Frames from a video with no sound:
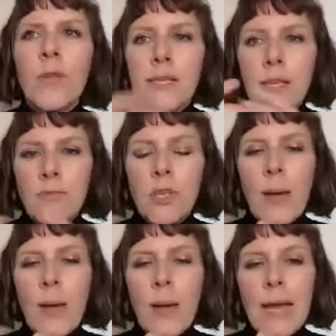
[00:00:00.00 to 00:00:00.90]
that it's giving you
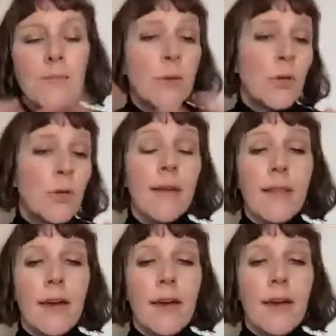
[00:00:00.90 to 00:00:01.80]
a headache, but you
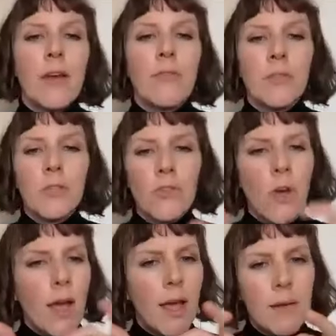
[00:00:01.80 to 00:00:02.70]
like that fragrance,
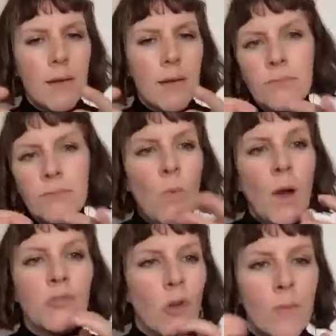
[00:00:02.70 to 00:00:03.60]
try
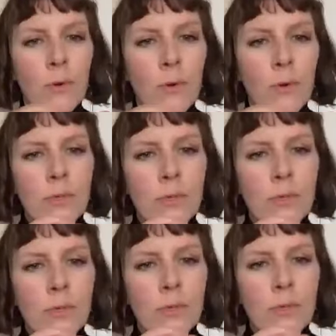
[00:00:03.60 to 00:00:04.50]
one drop or something
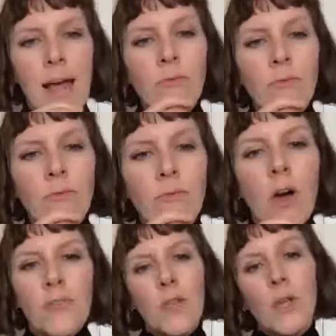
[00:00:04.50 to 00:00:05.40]
like that rather than
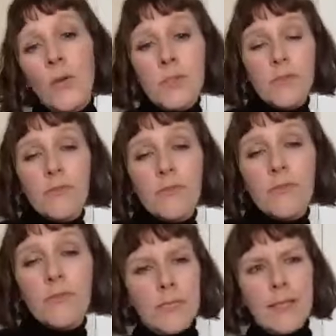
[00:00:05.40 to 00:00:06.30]
lots of drops,
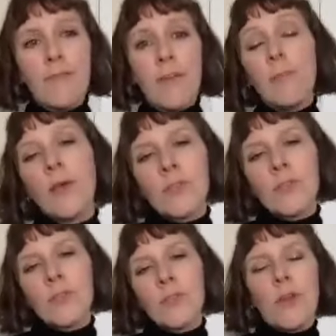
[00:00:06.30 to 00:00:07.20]
because they're very
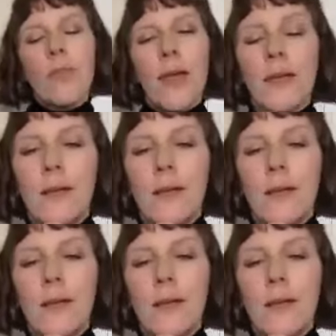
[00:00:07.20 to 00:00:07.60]
potent, aren't they?